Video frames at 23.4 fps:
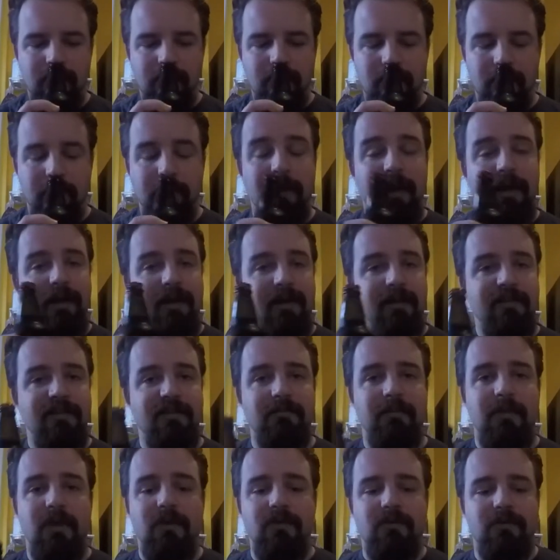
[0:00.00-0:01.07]
But it
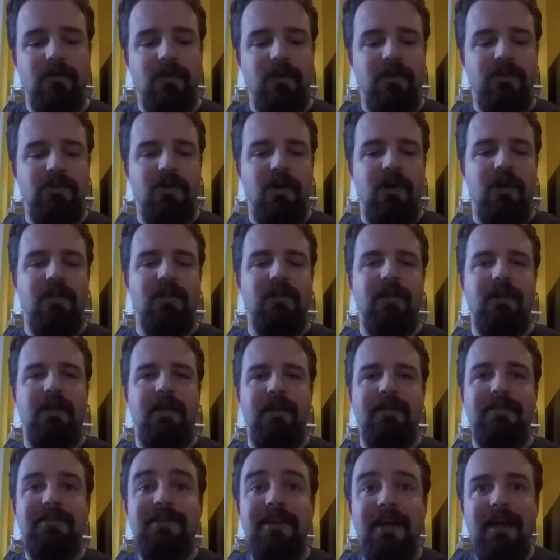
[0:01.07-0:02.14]
smells really chocolatey.
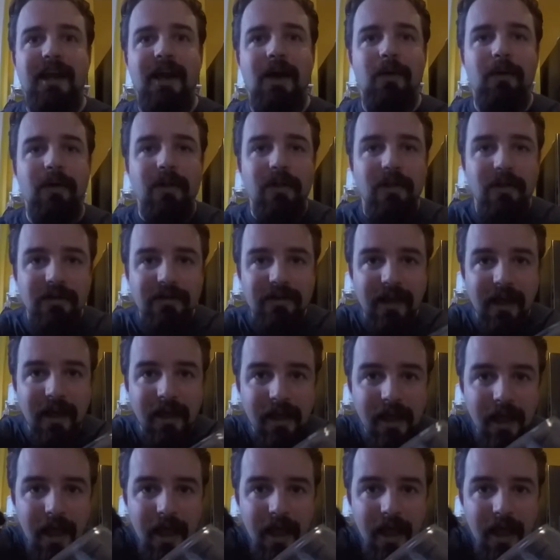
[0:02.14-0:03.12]
Let's check out what it looks like.